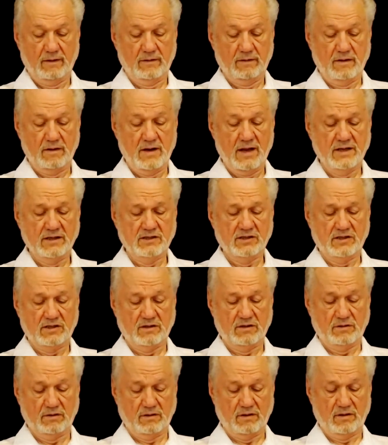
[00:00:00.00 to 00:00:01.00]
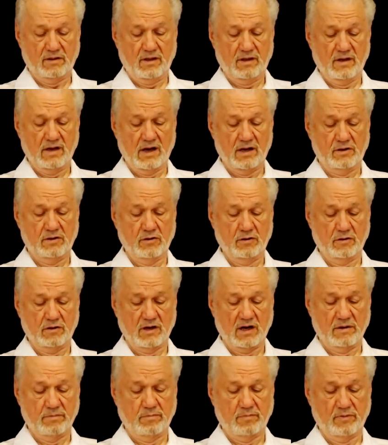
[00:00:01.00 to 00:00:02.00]
The next thing I took
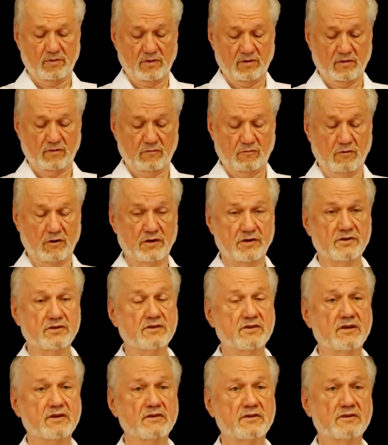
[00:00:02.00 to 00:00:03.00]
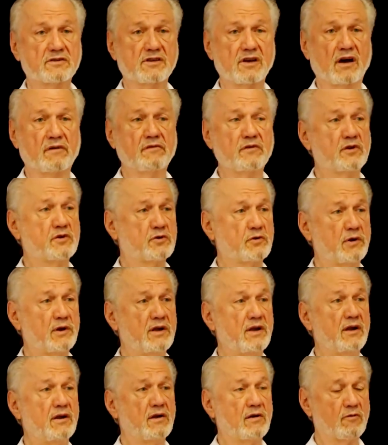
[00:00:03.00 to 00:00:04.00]
up was
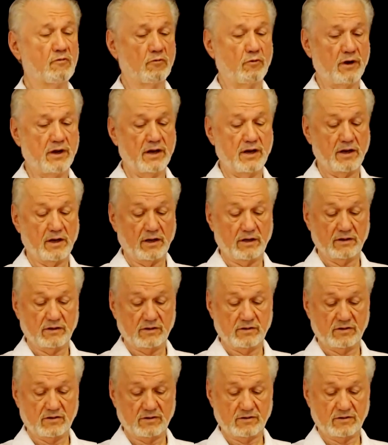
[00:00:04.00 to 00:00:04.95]
Savitri readings.